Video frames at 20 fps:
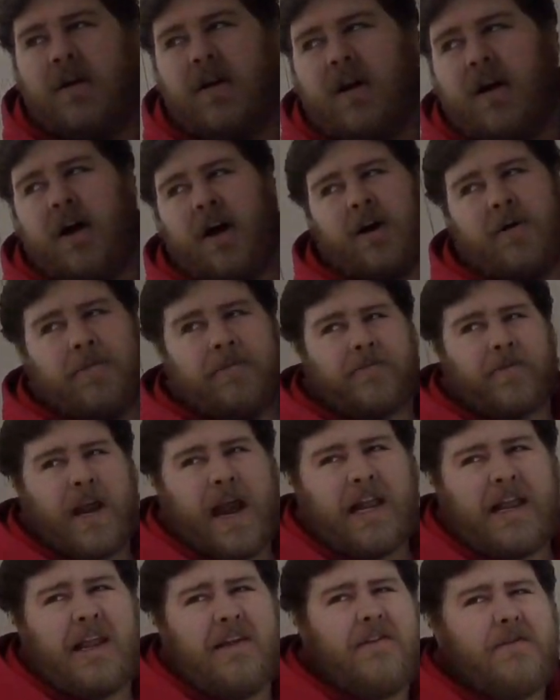
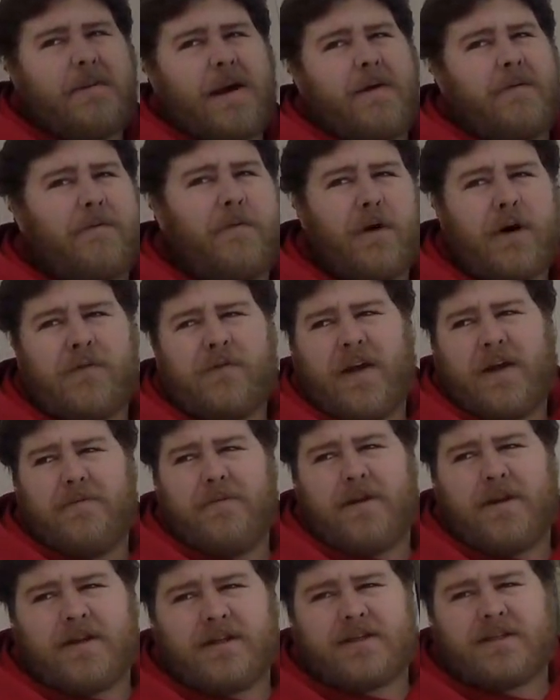I live about 45
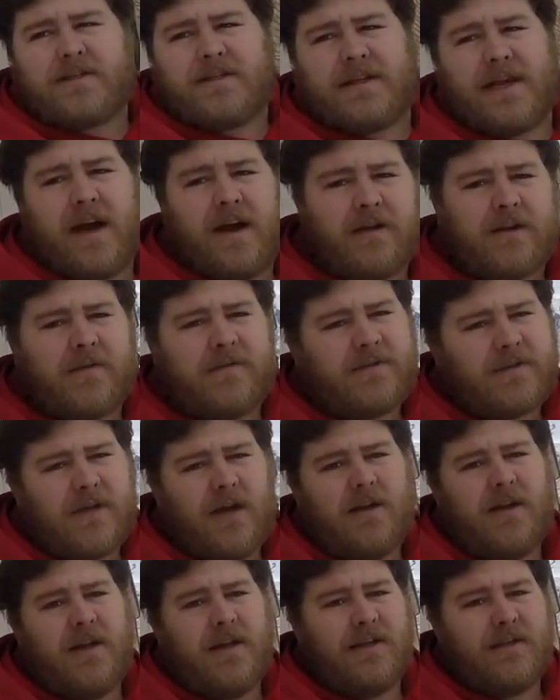minutes south of
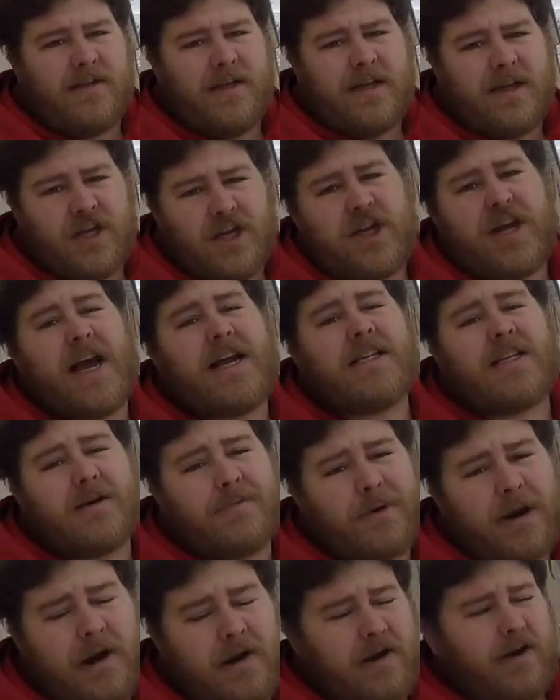Salt Lake City. And you guys can
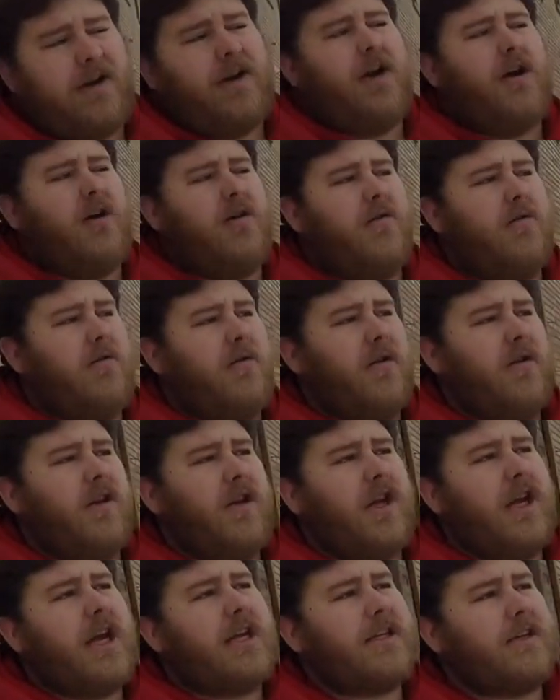probably tell
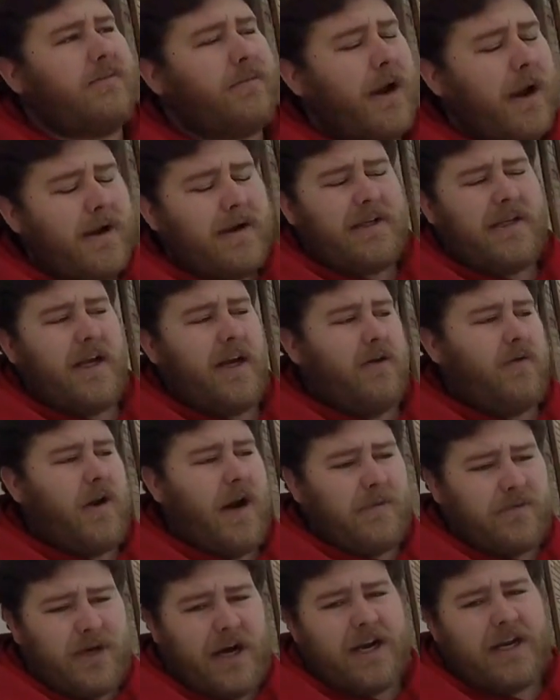what
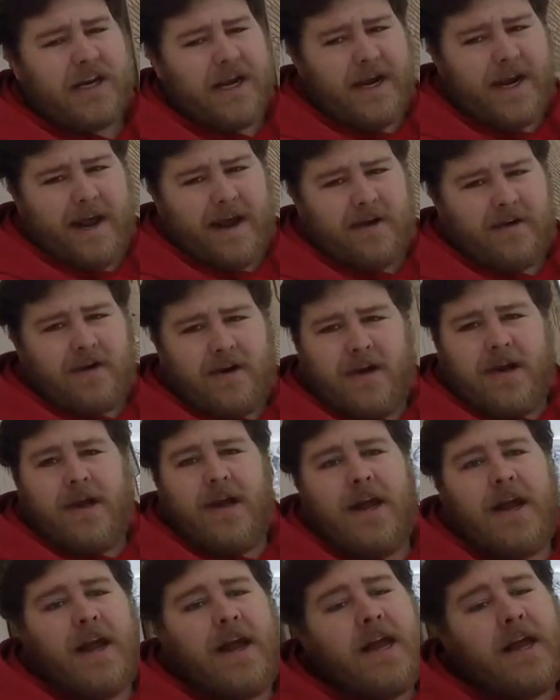I'm trying to get at.
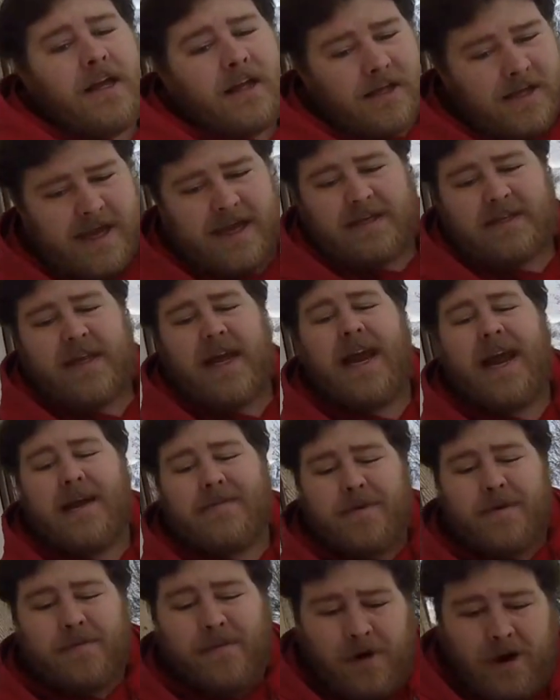Yes, I
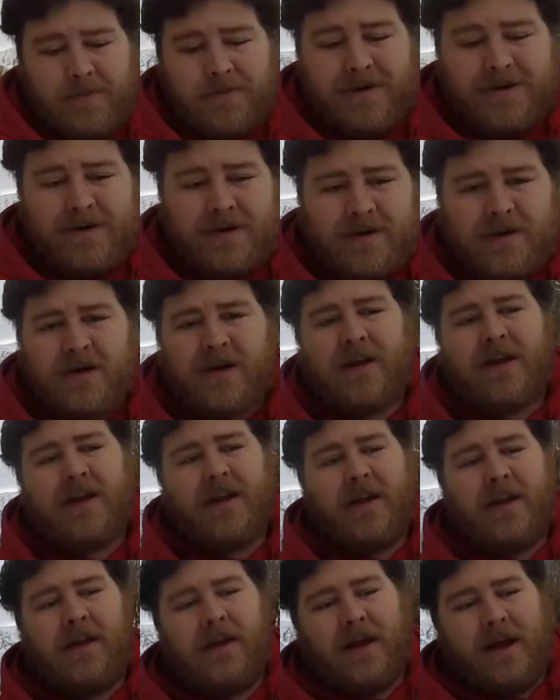am a Mormon.
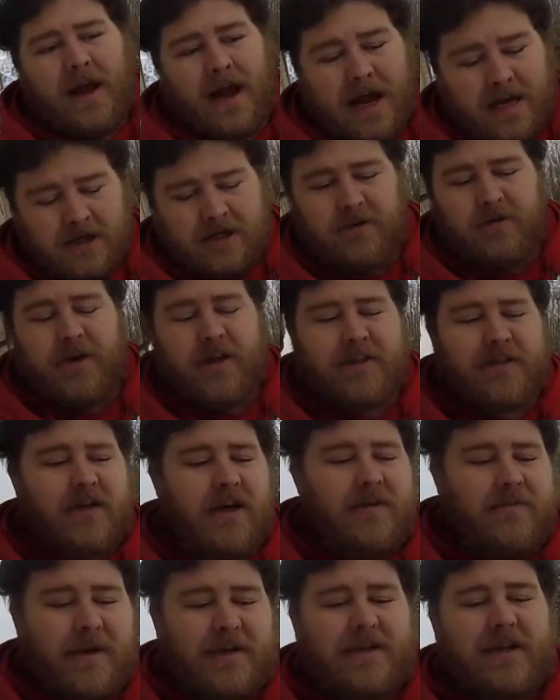I do
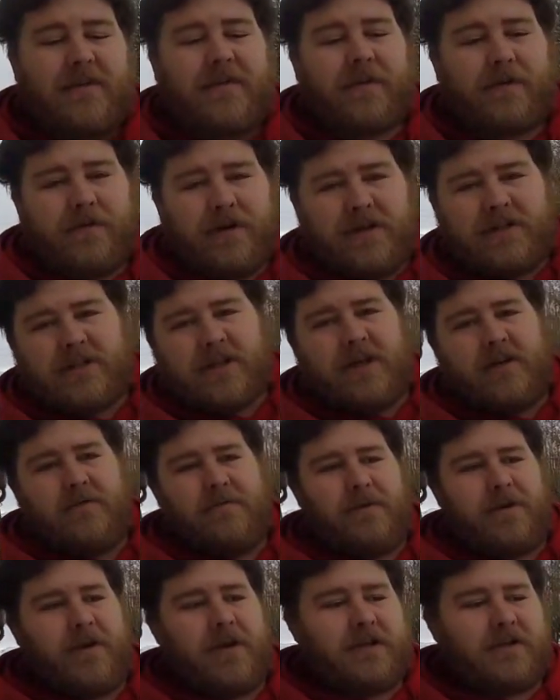consider myself a Christian,
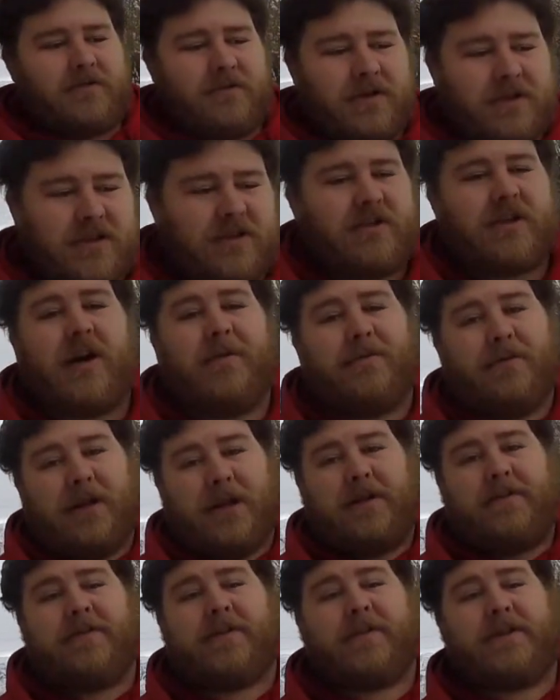because Christians are
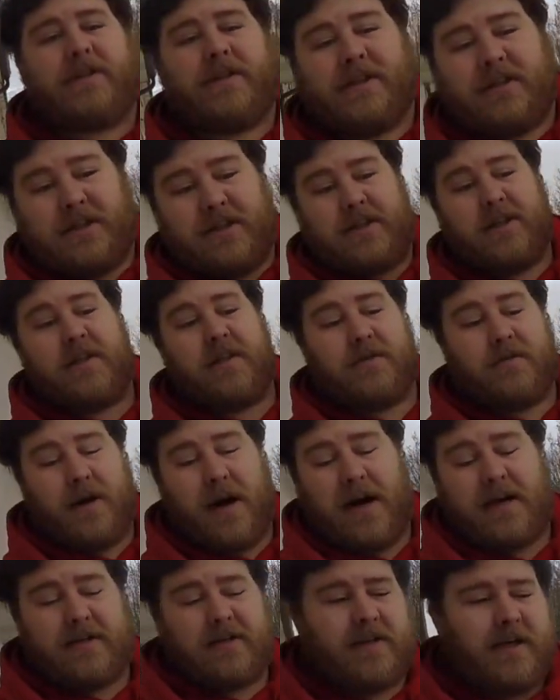believers in Jesus
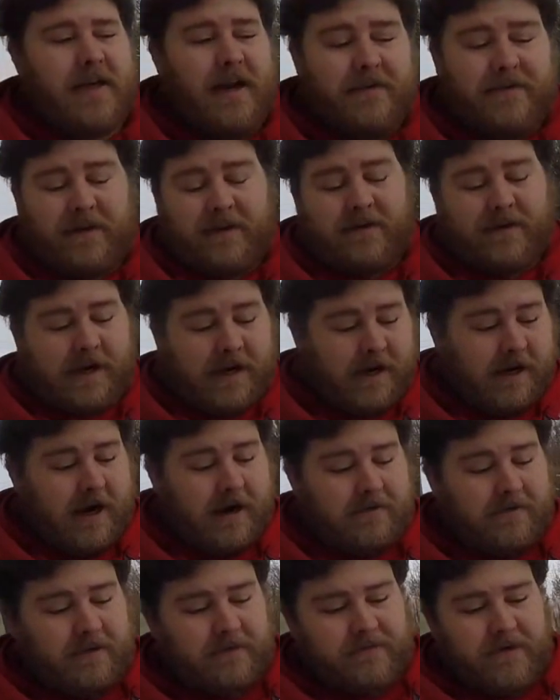Christ and our
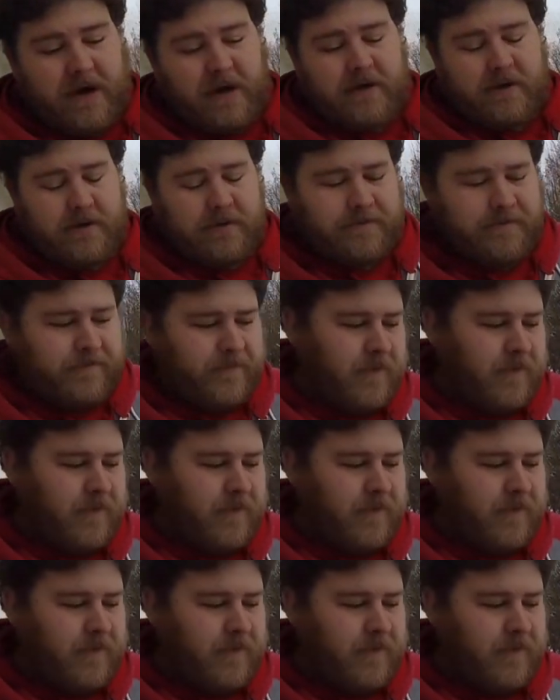Heavenly Father.